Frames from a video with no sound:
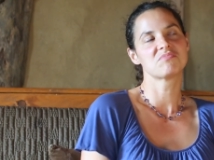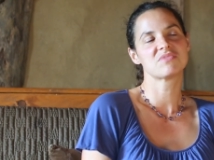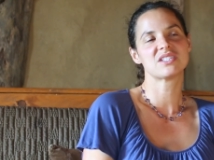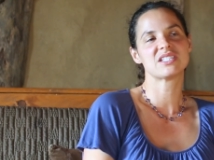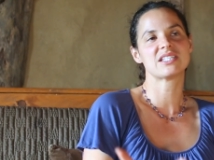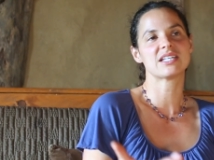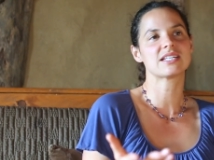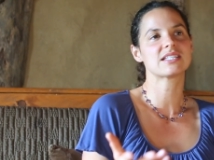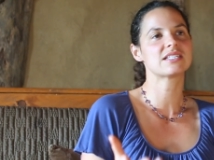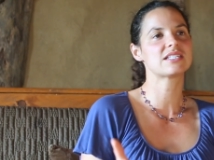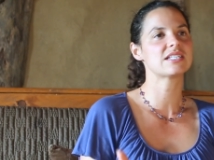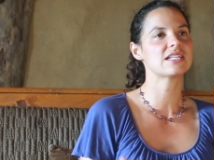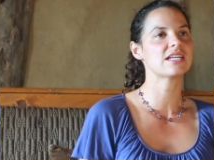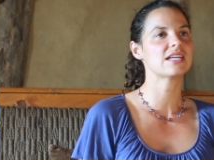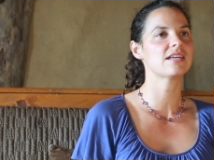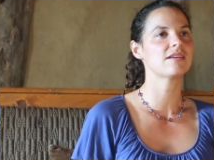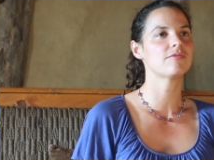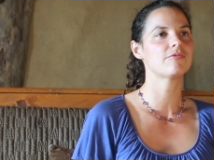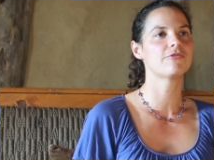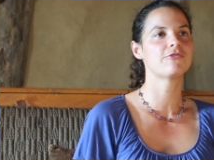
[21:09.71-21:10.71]

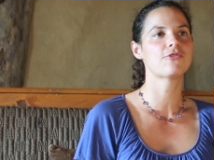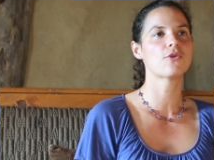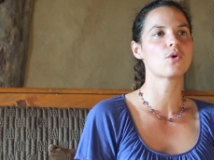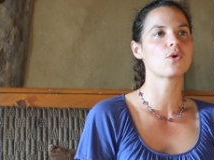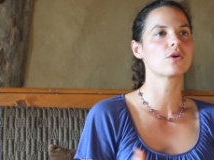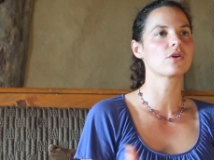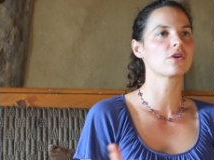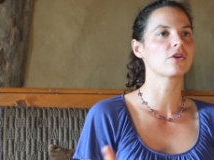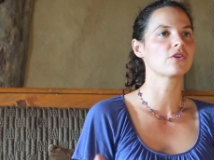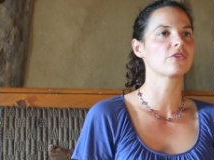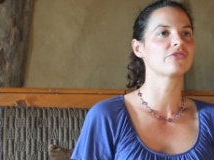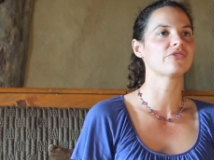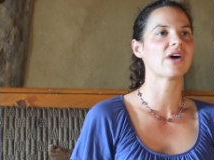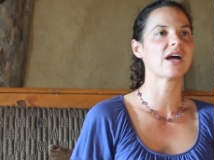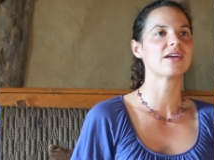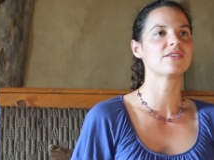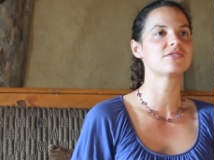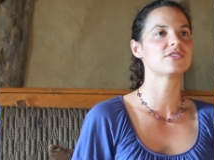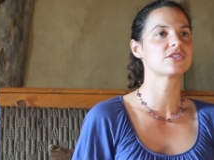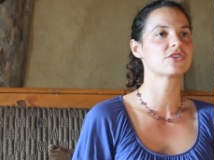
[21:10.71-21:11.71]
64 or
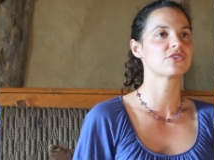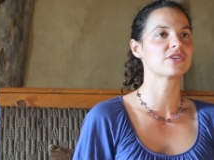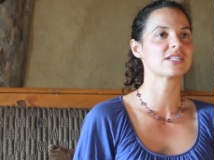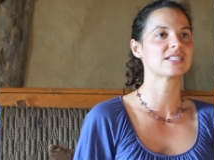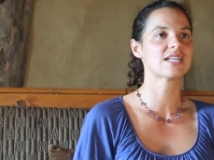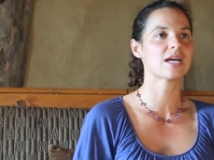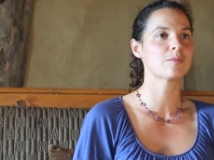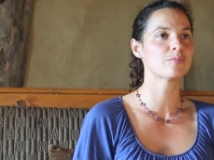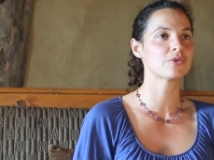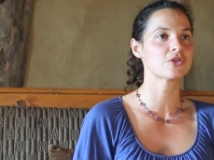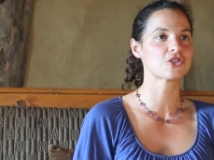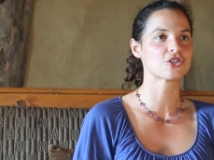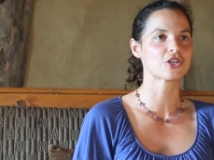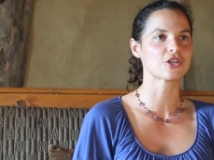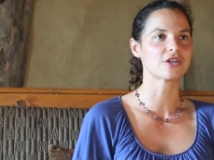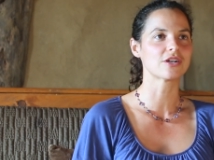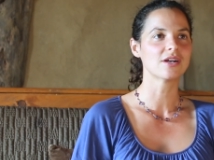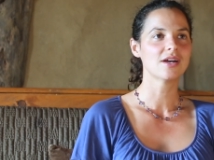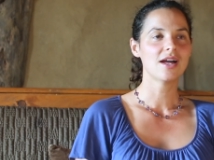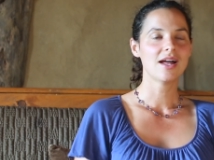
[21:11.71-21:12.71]
5 degree
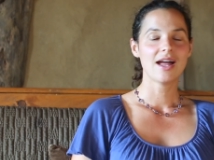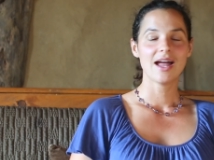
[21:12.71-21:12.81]
temperature.